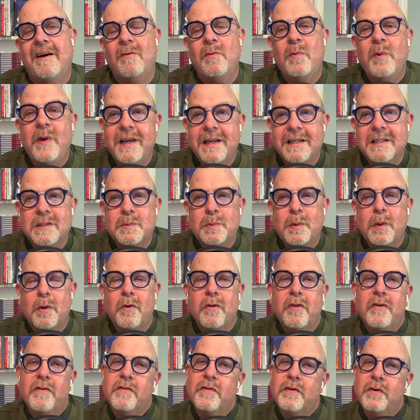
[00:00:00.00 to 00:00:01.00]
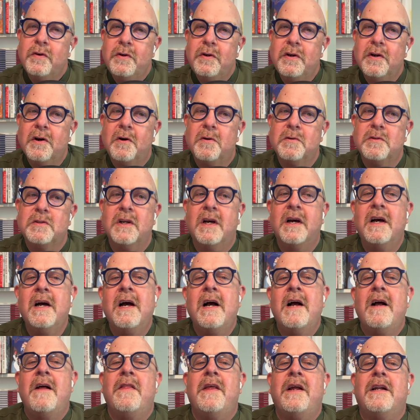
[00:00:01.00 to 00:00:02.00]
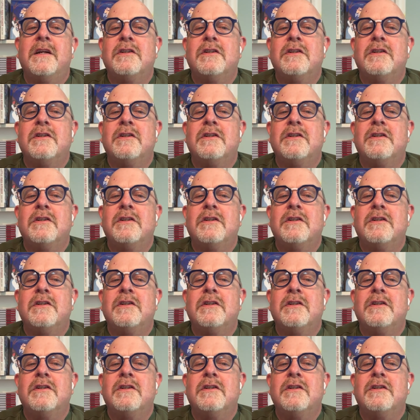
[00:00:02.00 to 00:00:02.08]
we explore the food culture that